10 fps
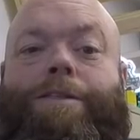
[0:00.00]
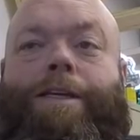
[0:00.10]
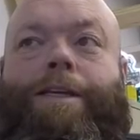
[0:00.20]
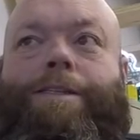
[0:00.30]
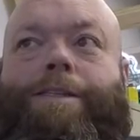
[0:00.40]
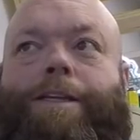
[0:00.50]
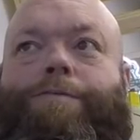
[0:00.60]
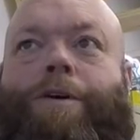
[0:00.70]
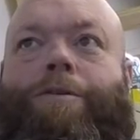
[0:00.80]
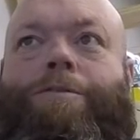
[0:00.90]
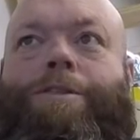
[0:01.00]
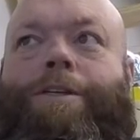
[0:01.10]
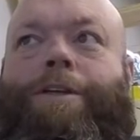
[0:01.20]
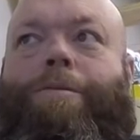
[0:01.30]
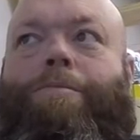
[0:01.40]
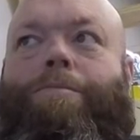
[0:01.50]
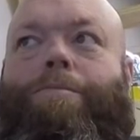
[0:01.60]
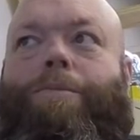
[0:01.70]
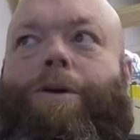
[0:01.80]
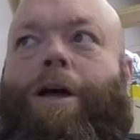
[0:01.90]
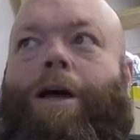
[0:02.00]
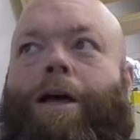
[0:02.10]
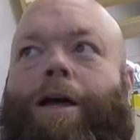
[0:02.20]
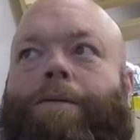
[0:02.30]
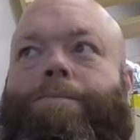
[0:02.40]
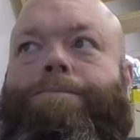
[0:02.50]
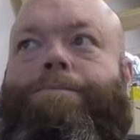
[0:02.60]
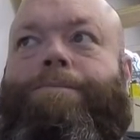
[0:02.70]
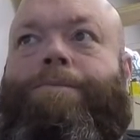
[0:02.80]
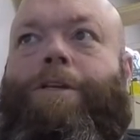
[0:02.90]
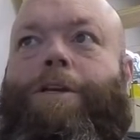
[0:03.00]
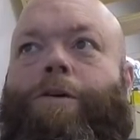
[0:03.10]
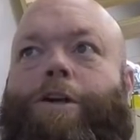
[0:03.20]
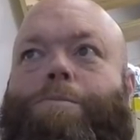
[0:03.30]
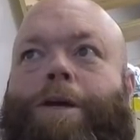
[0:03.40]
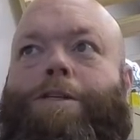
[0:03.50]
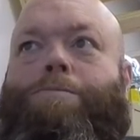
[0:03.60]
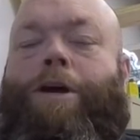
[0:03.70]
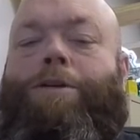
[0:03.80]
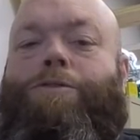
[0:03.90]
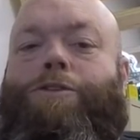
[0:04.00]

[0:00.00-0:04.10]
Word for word: the six phones ended up uh, USPS price was